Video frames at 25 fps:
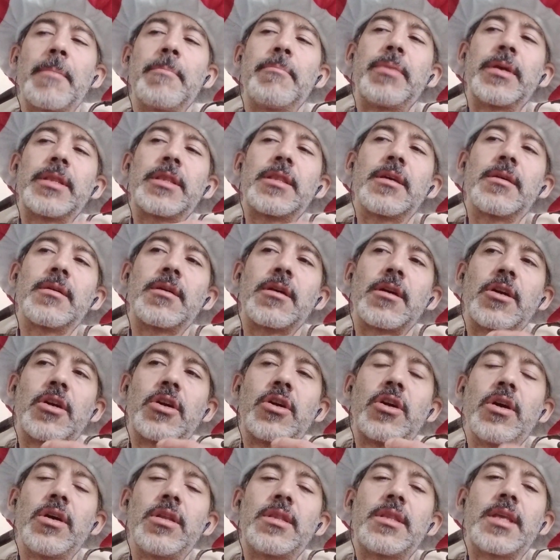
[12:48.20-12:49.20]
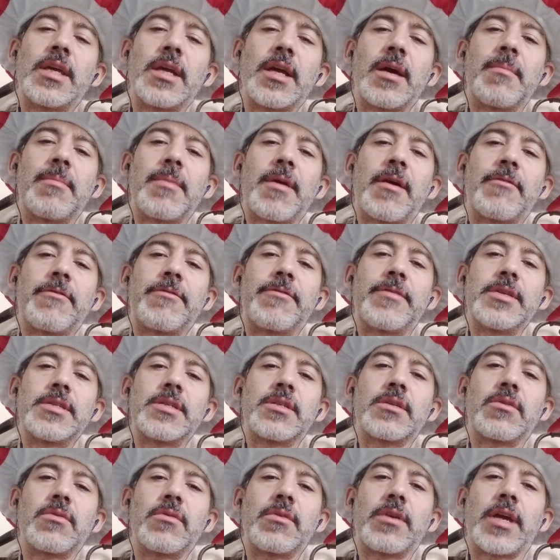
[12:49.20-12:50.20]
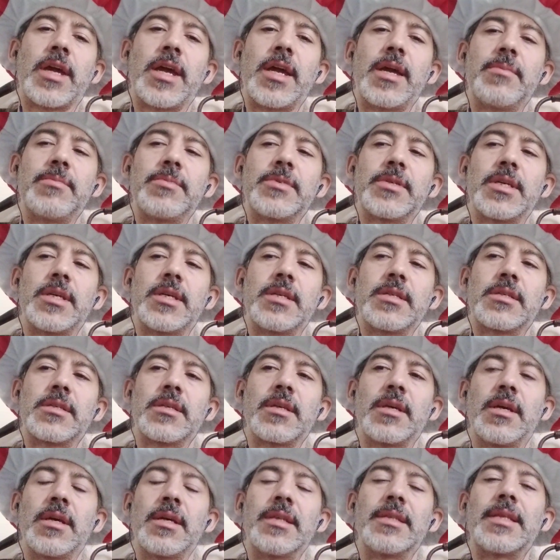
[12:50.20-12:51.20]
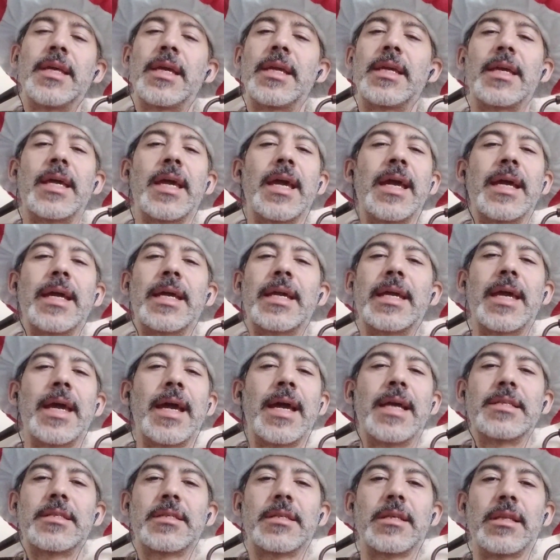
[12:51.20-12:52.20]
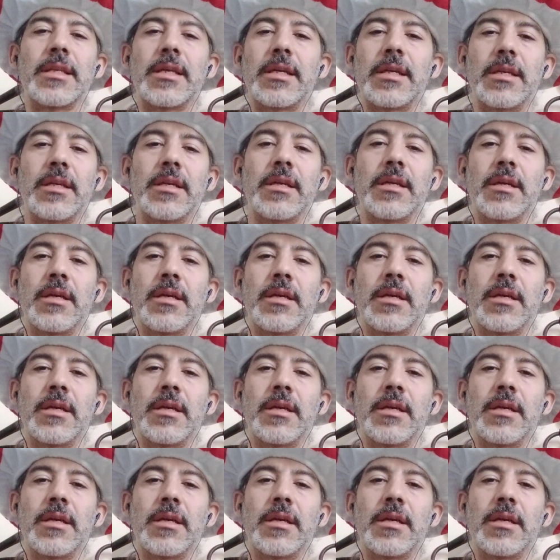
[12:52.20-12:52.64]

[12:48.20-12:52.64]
But the good thing about physical games is they can't cancel it.